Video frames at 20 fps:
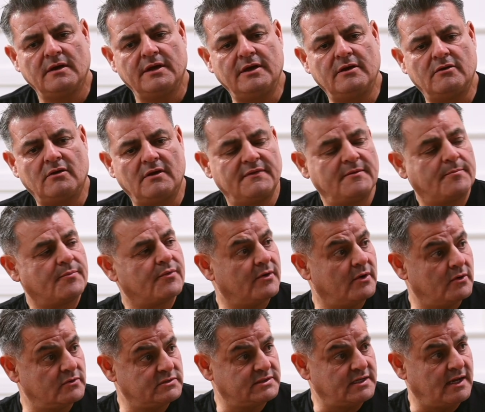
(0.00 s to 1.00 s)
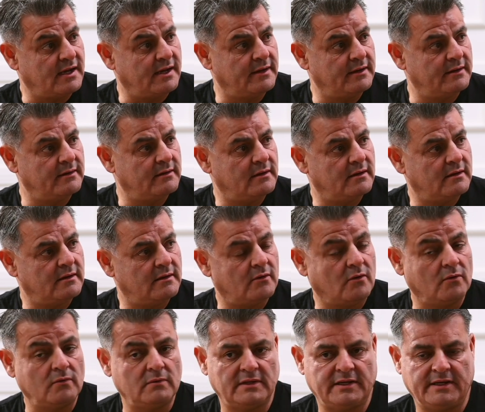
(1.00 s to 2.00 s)
on the pro side
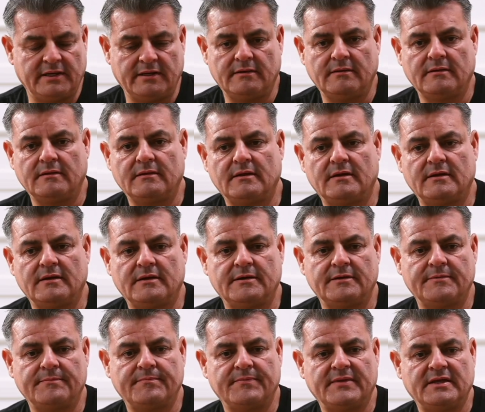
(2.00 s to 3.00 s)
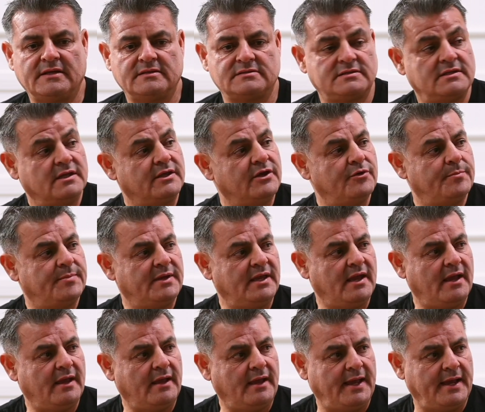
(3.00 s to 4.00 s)
only, it's the
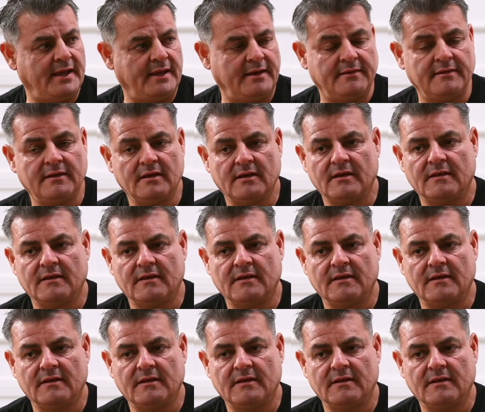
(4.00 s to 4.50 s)
UPAA.